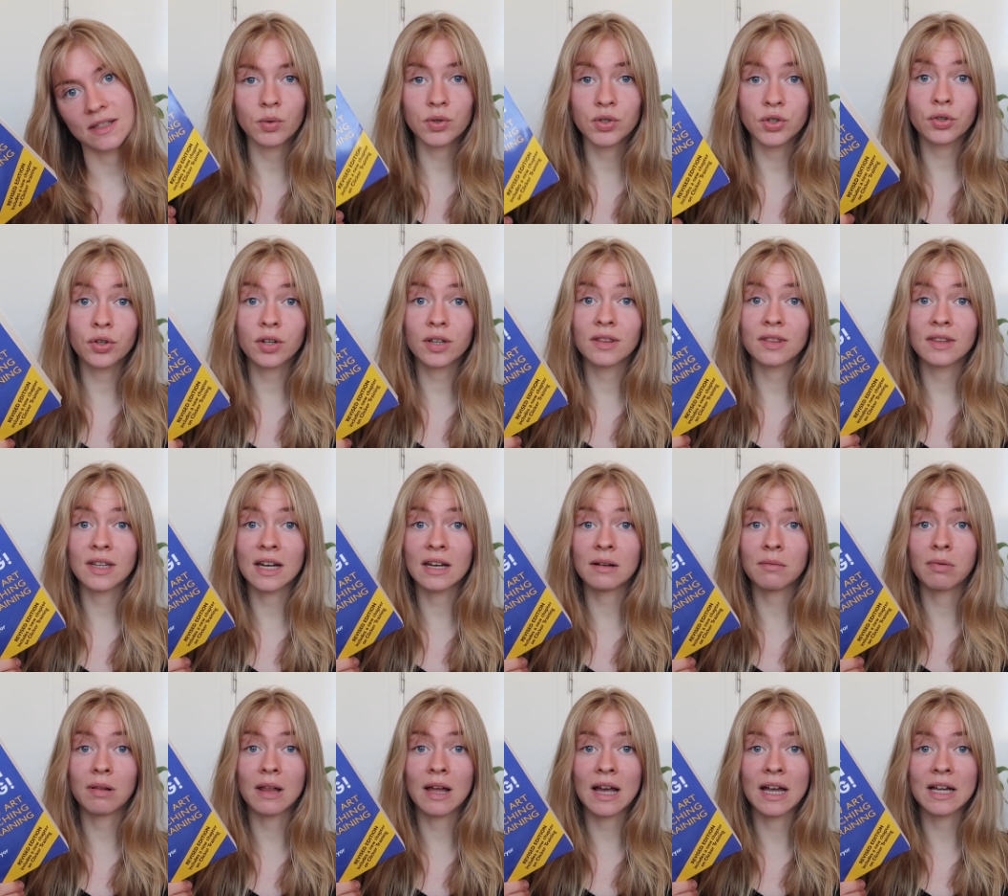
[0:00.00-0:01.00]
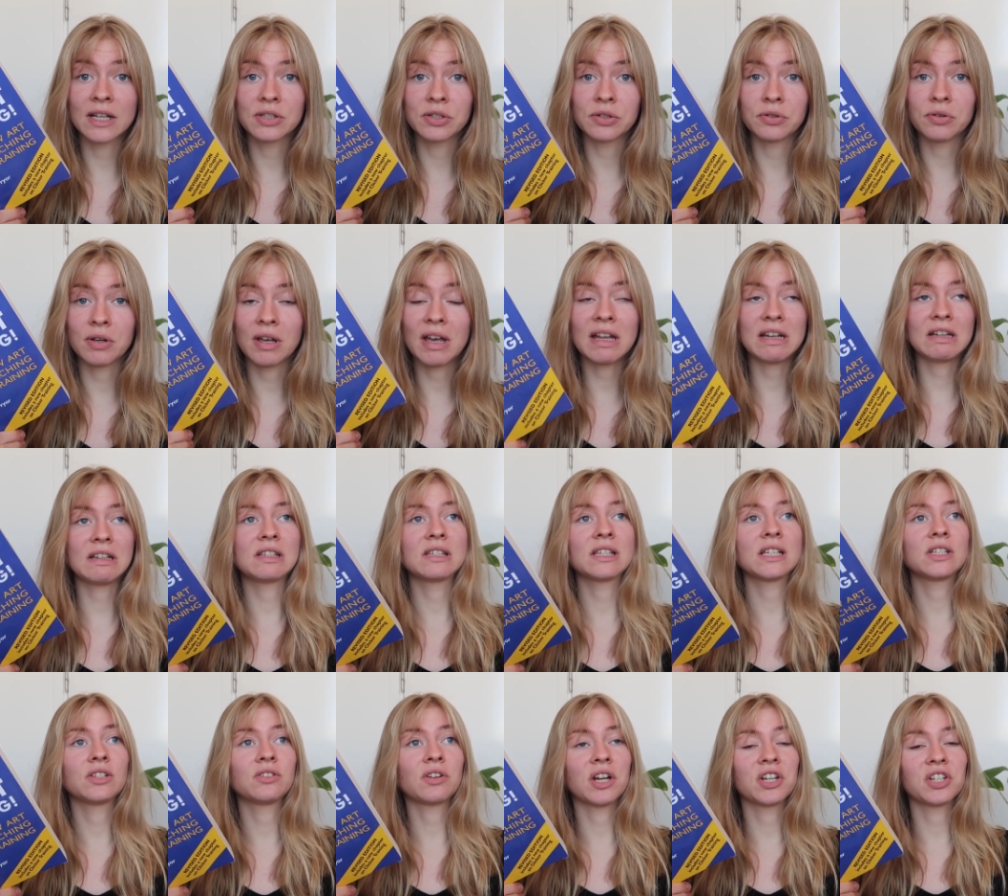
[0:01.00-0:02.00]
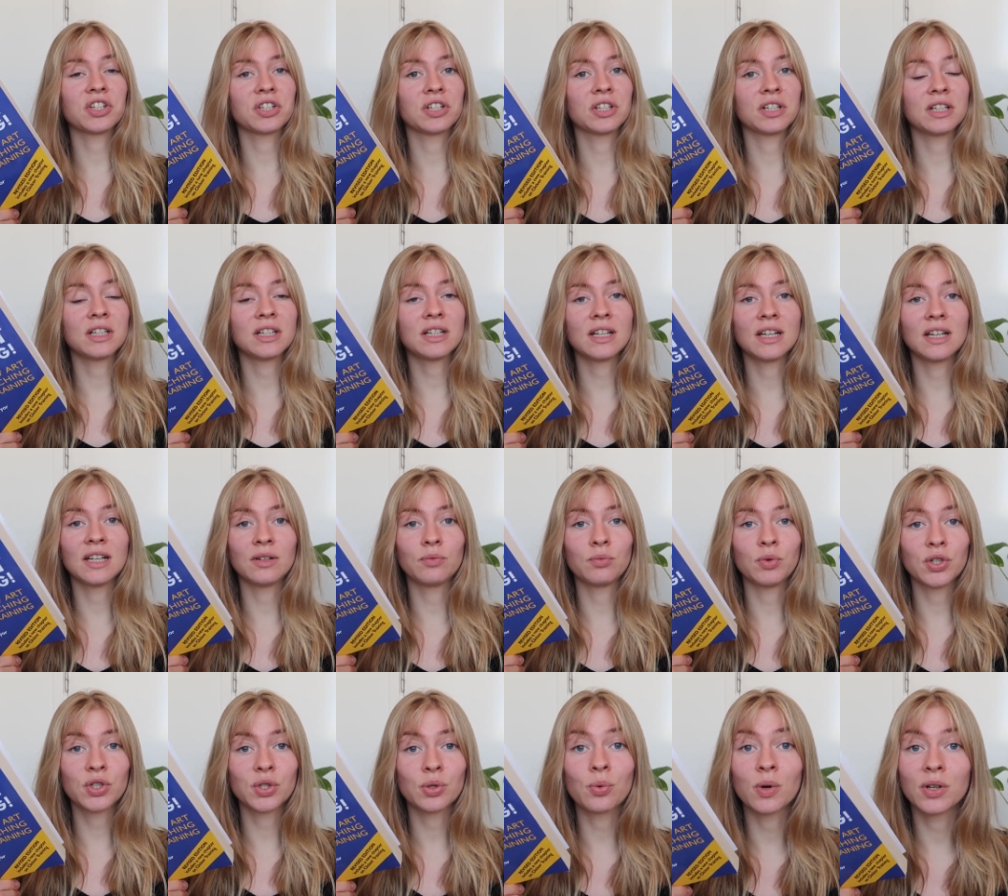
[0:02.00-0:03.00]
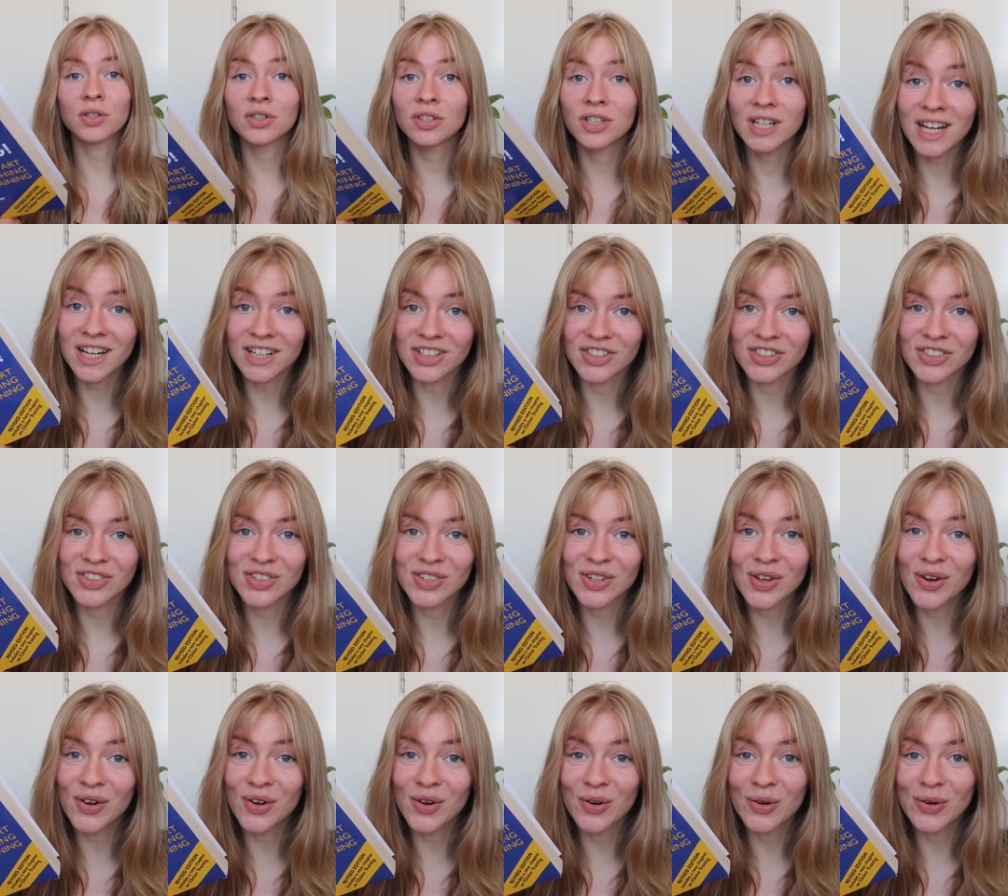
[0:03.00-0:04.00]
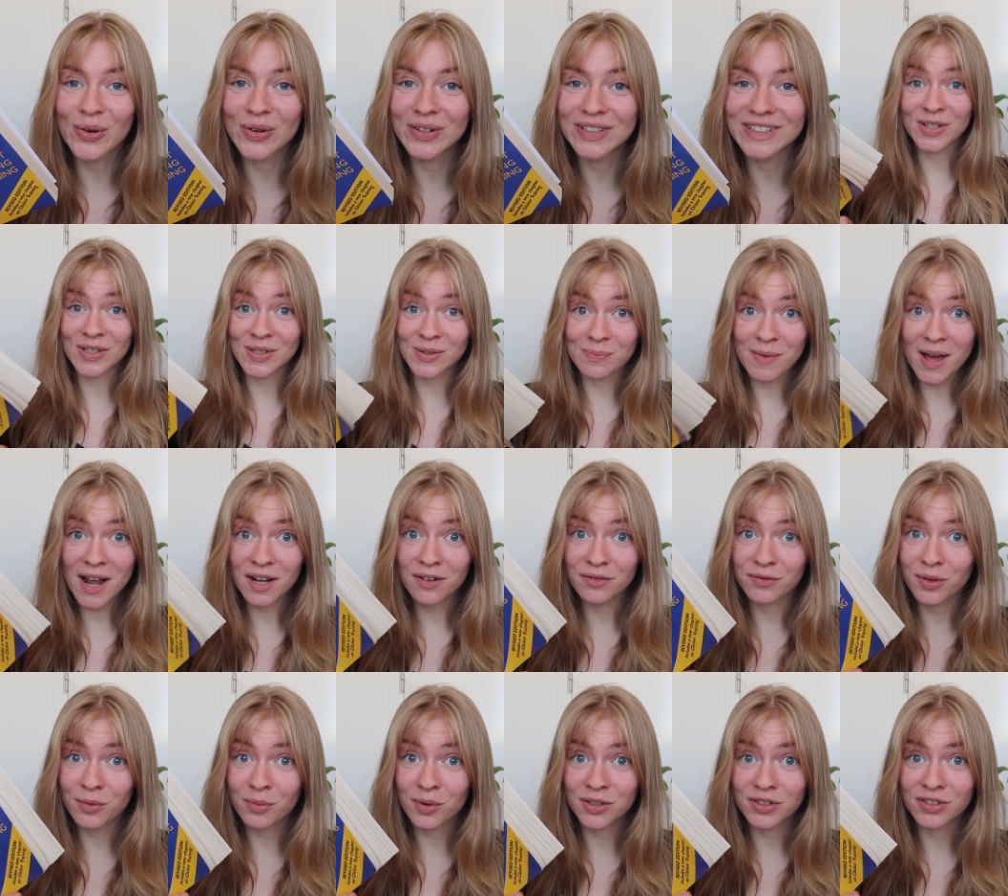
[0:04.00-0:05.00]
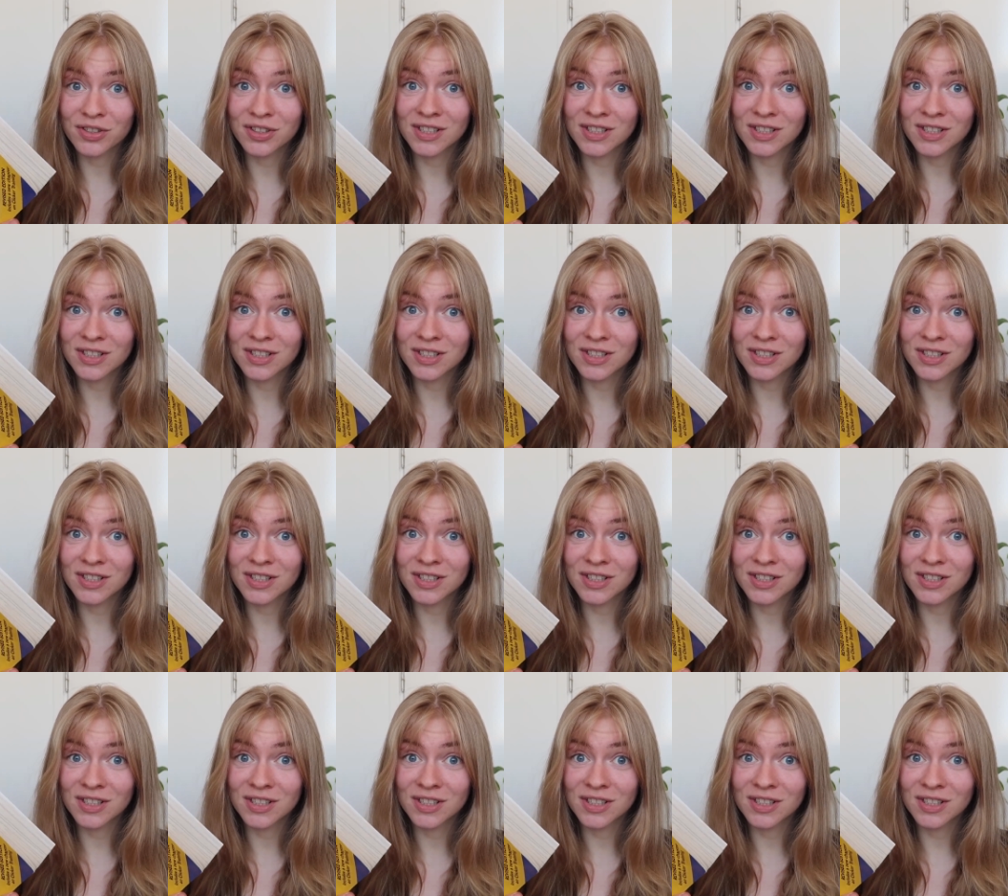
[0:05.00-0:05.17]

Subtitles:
which you can then apply to any situation in which you want to teach. So it doesn't matter if you want to